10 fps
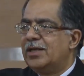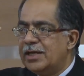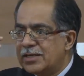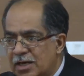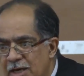
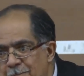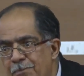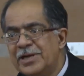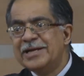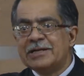in a
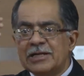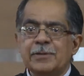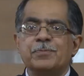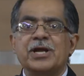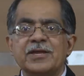
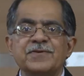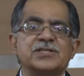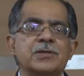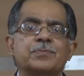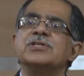completely
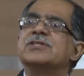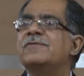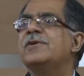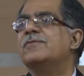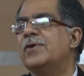
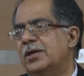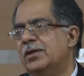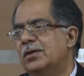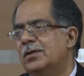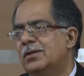privacy-preserving way